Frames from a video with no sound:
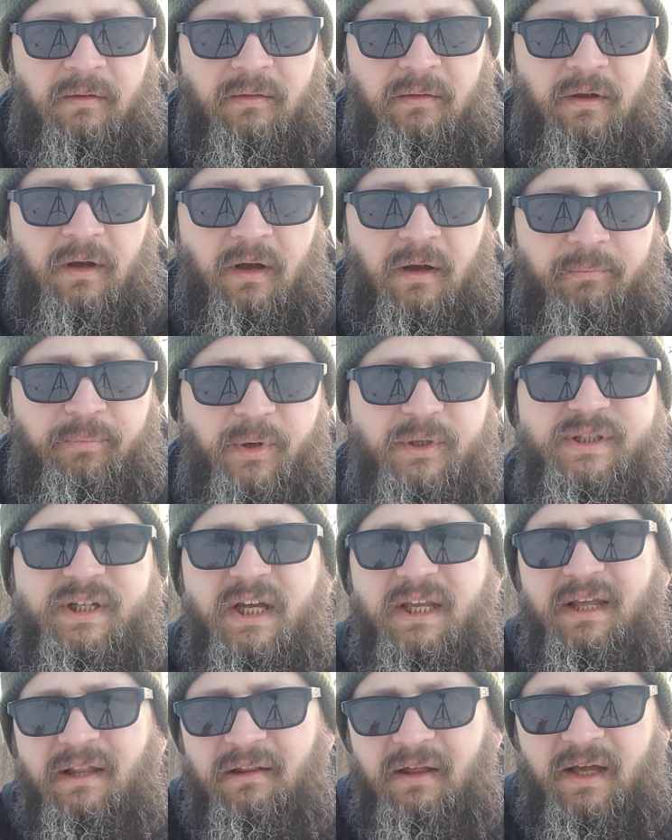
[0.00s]

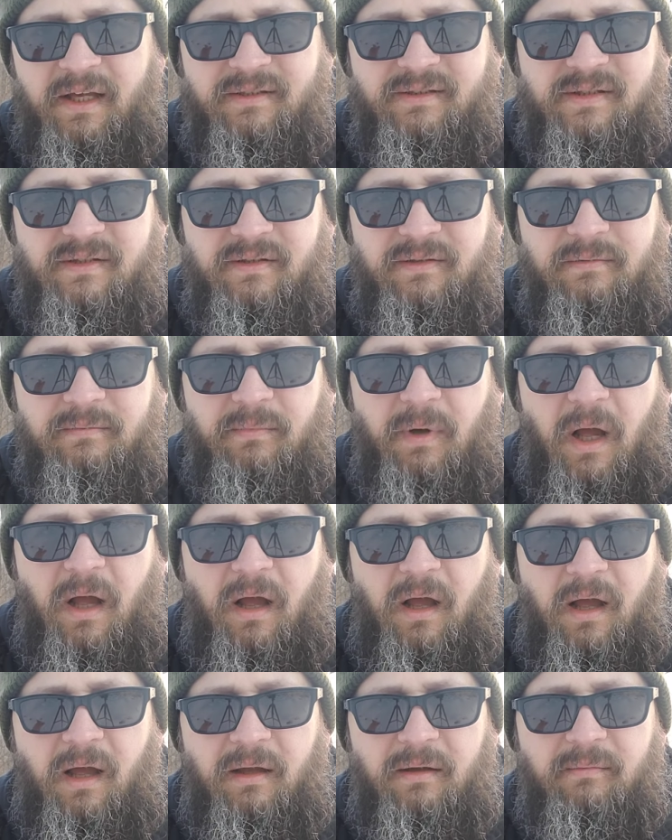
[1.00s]
particulates,
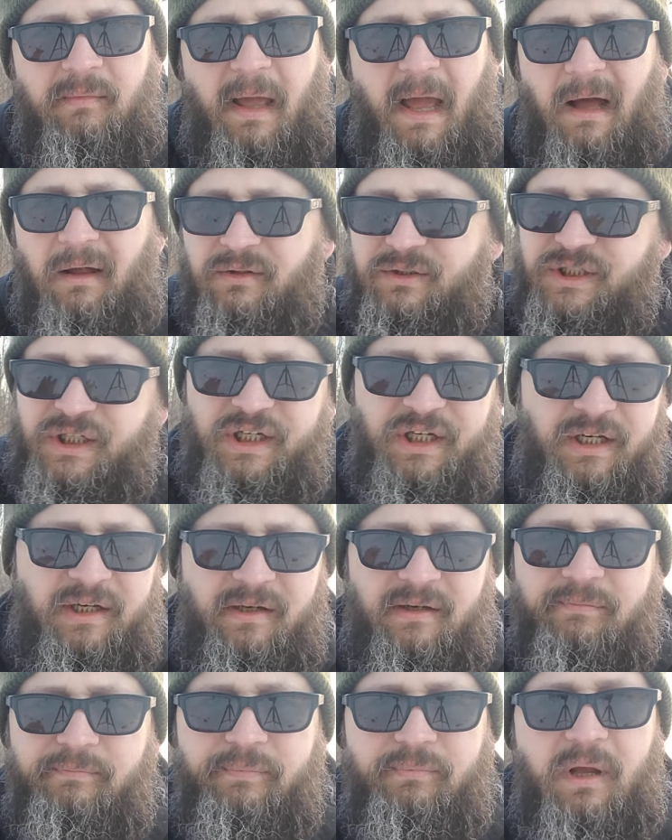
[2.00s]

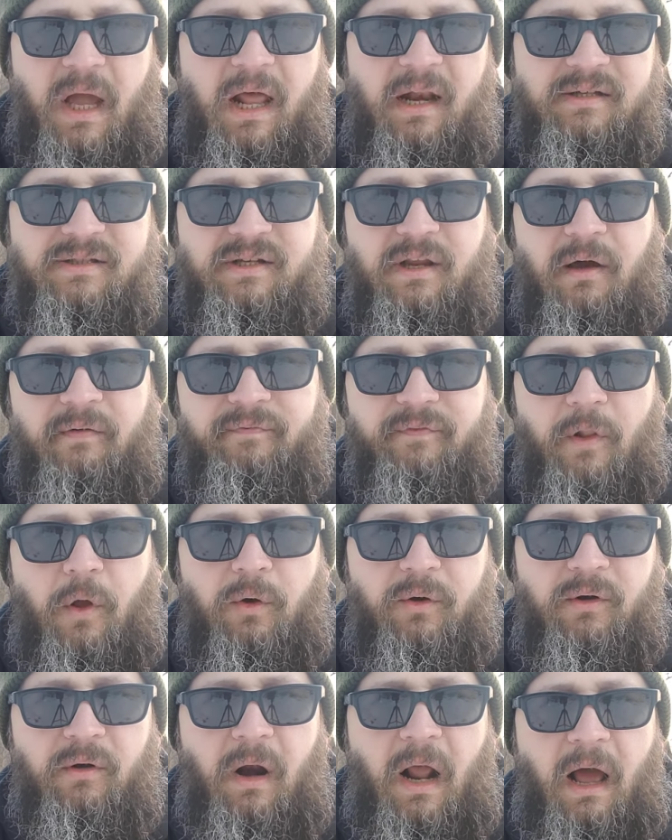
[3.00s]
algae kind of stuff
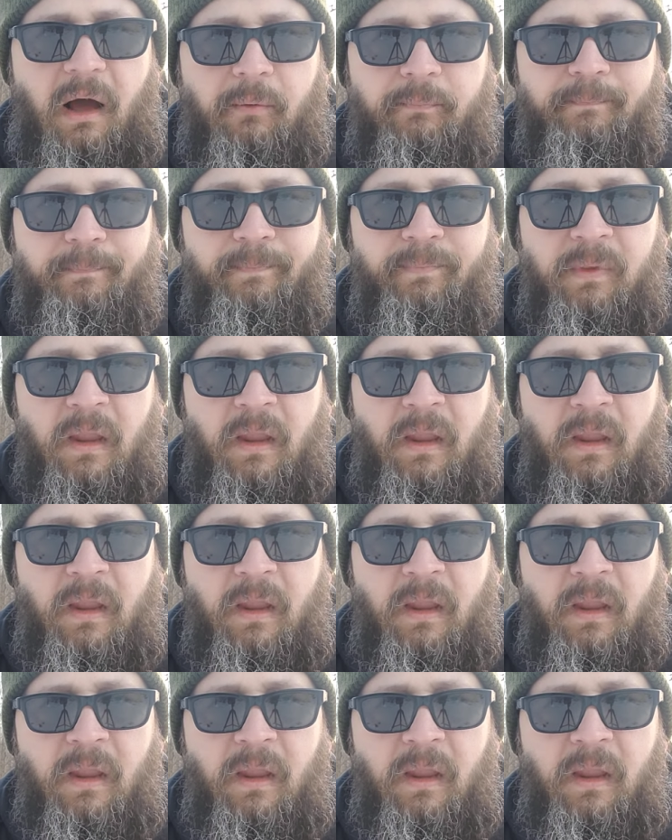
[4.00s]
floating around,